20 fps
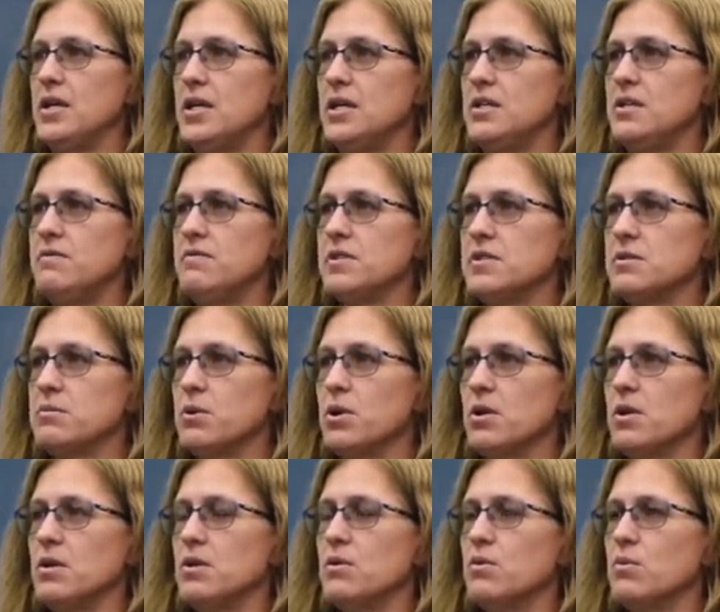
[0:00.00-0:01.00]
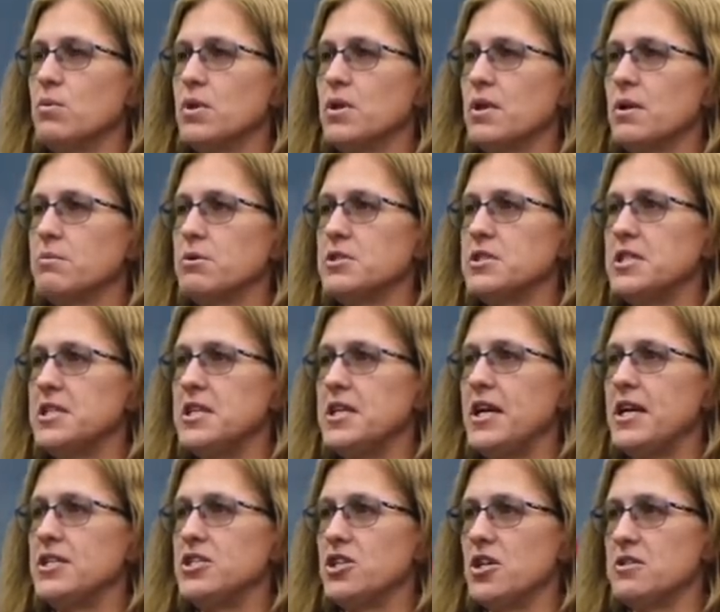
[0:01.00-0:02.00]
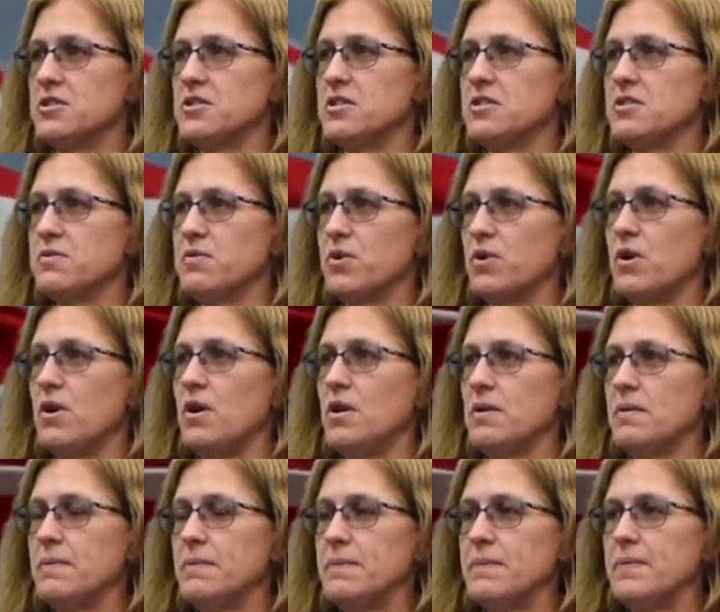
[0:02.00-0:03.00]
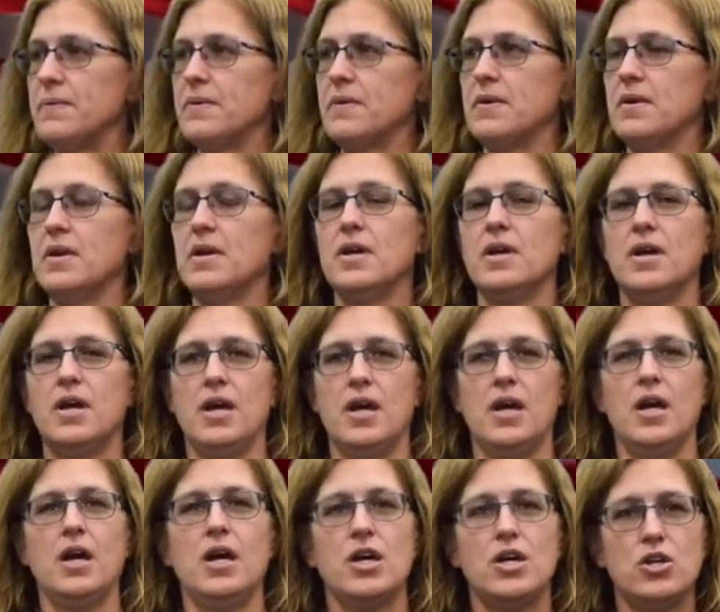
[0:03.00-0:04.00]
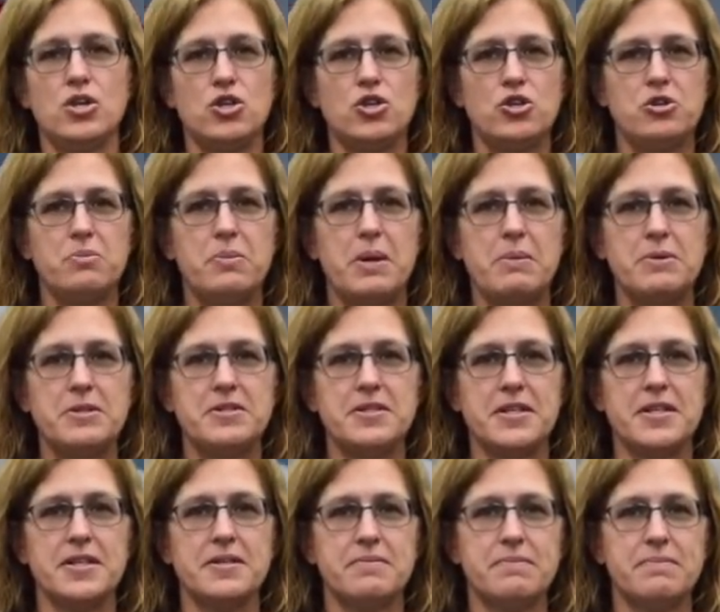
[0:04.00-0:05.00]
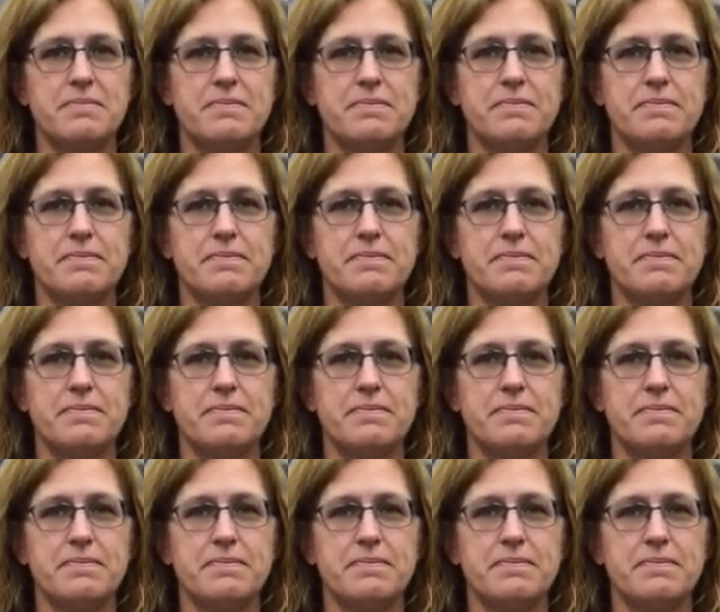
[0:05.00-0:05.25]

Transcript: indivisible, with liberty and justice for all. You may be seated.